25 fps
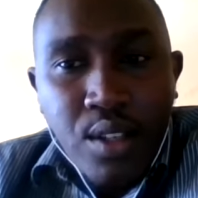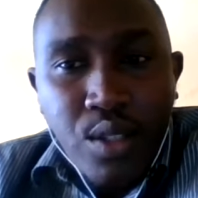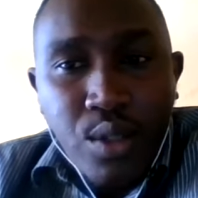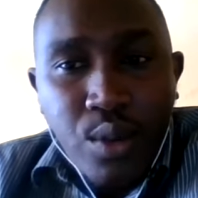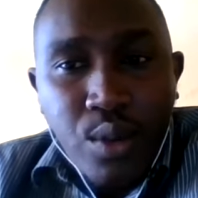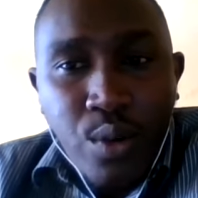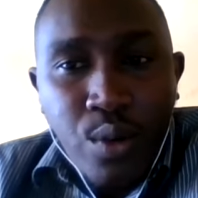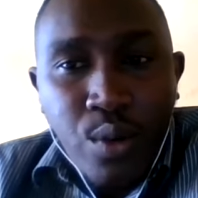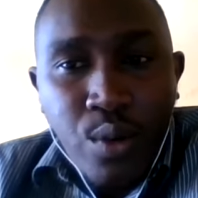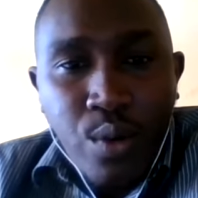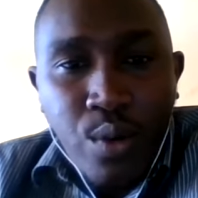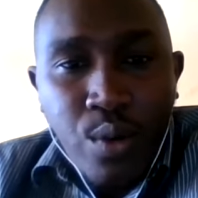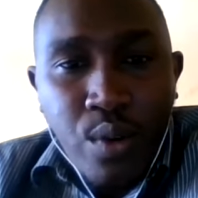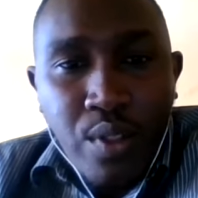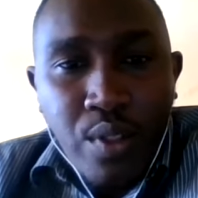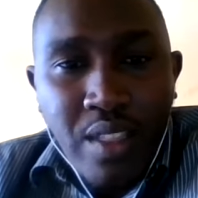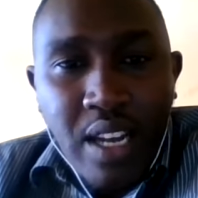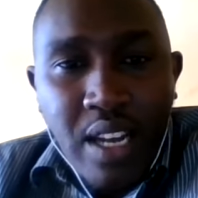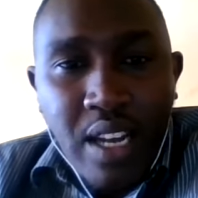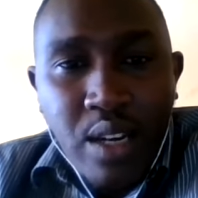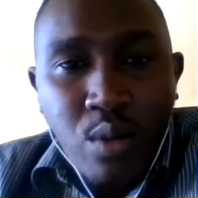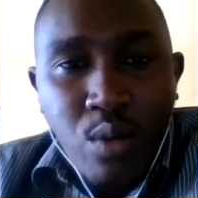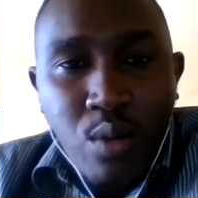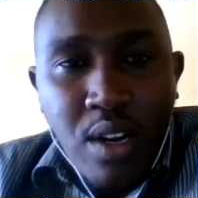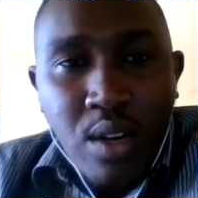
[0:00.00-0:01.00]
so
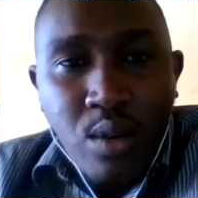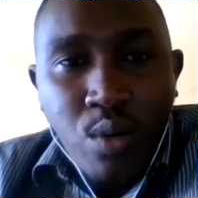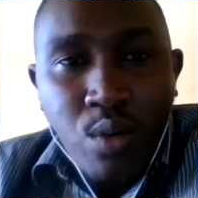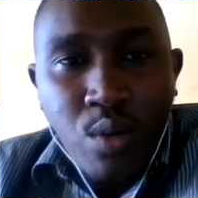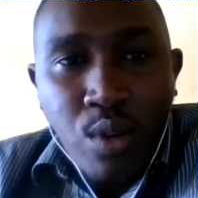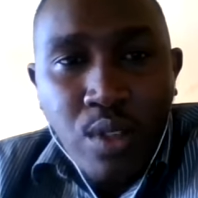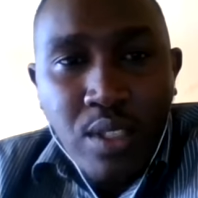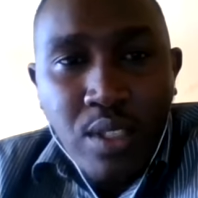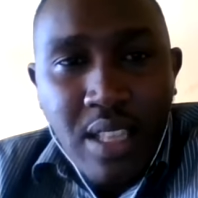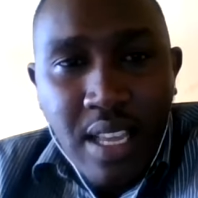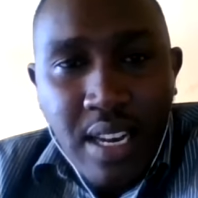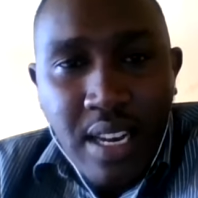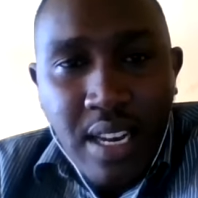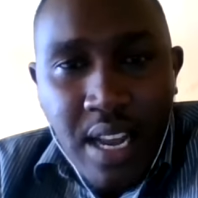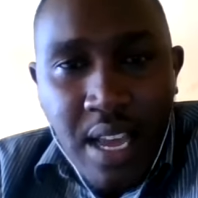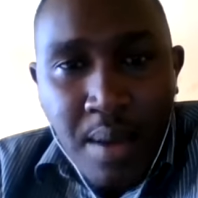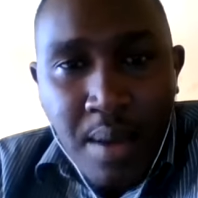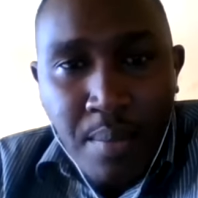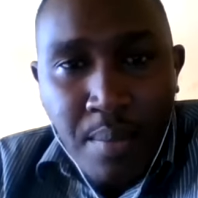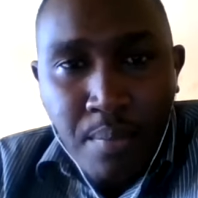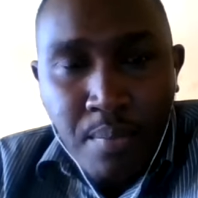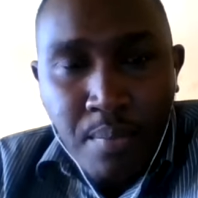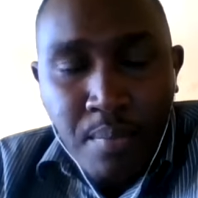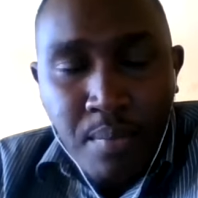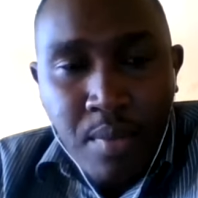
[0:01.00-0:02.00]
that one was the
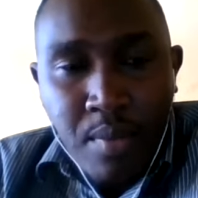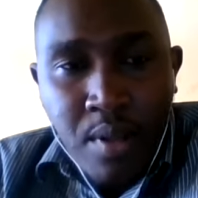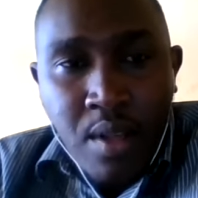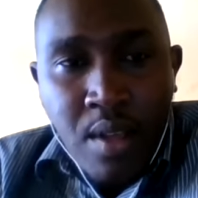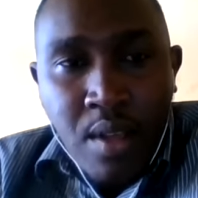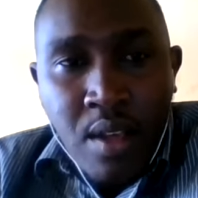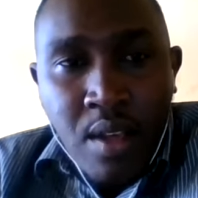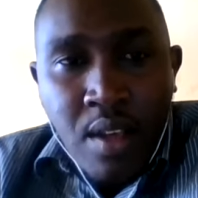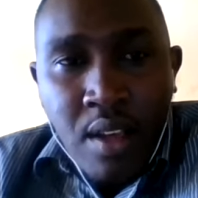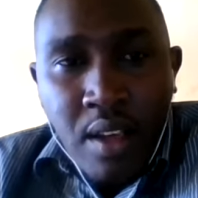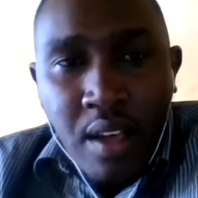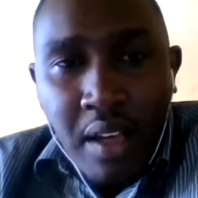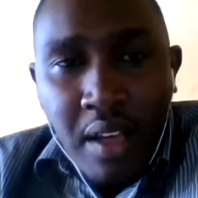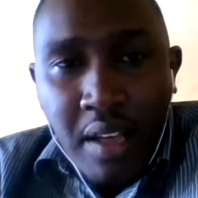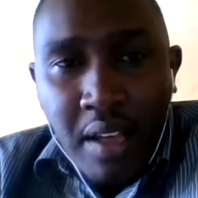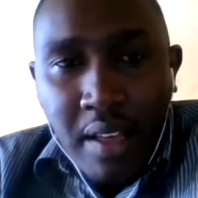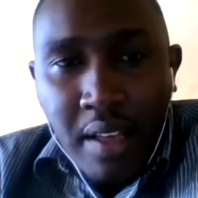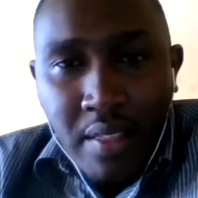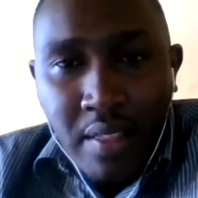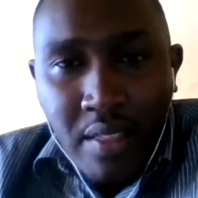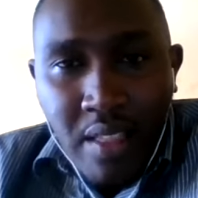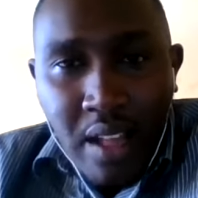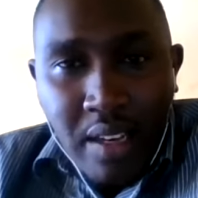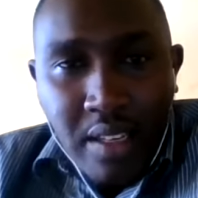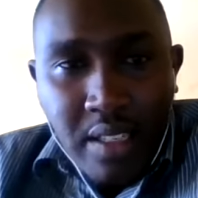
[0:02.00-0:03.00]
name uh,
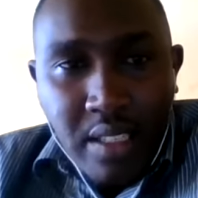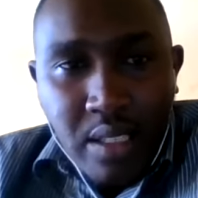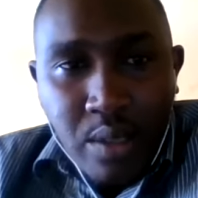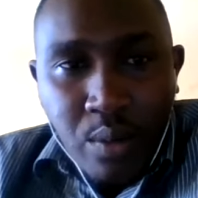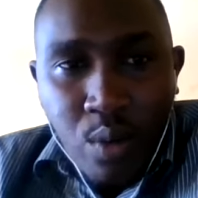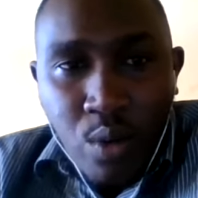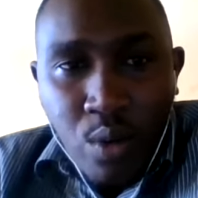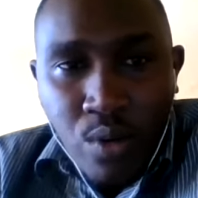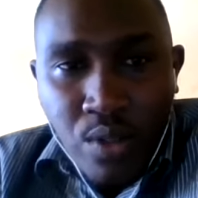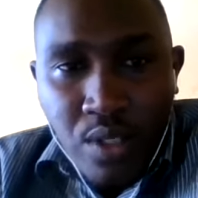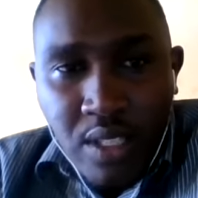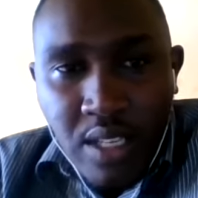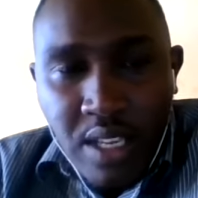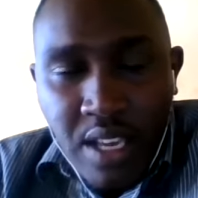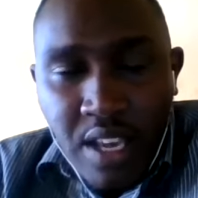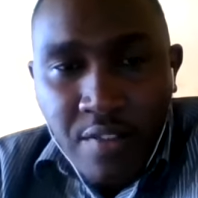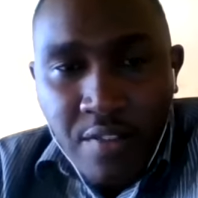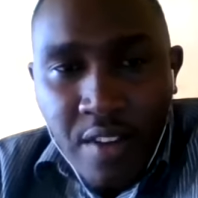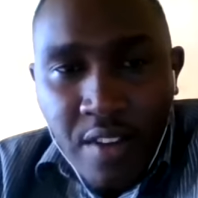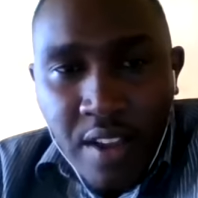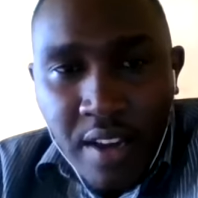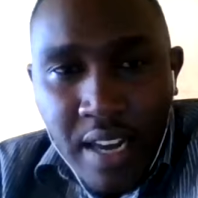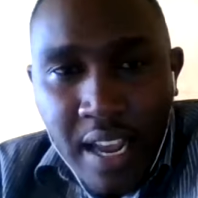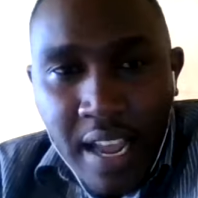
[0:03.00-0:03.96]
that was given.